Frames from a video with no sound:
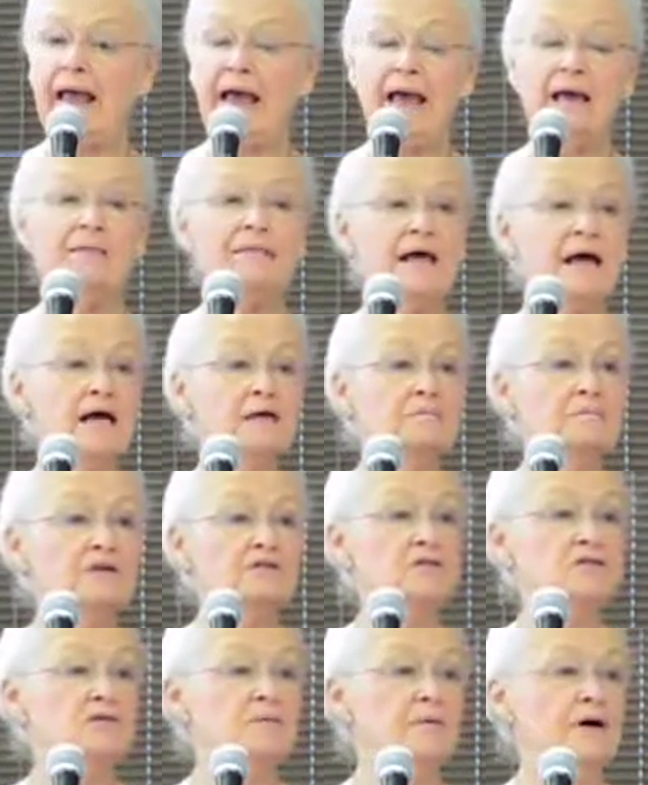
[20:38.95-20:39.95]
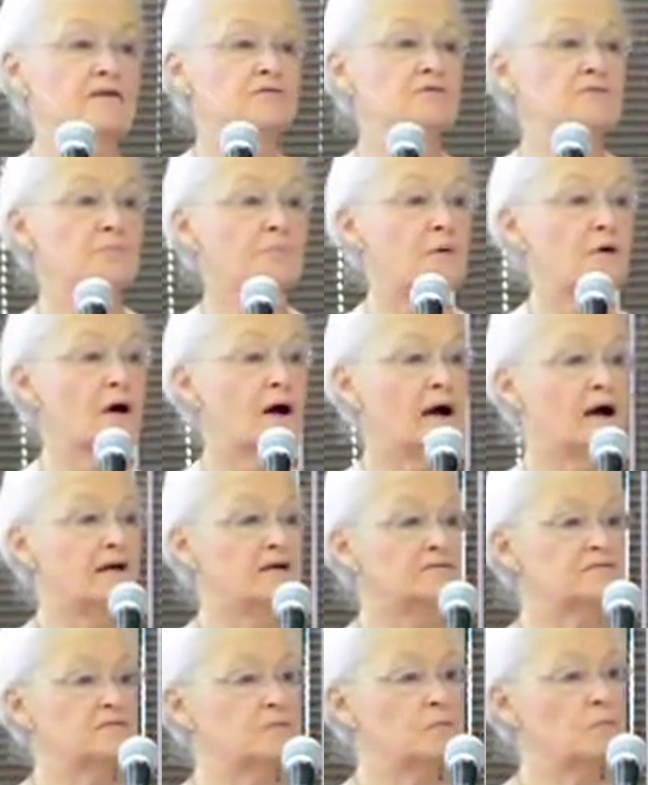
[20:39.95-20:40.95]
And then, much to my
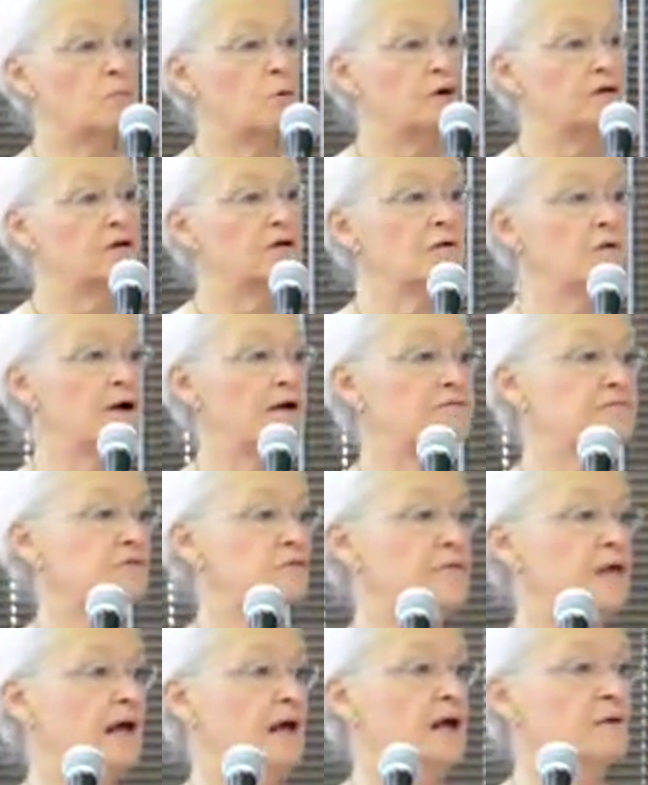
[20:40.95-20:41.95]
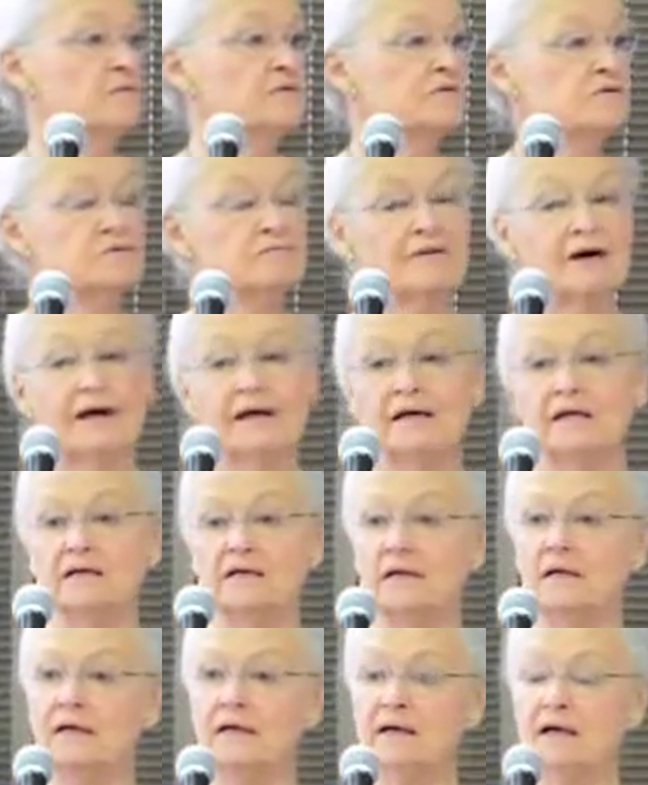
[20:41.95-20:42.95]
surprise, 1 year after that, I was invited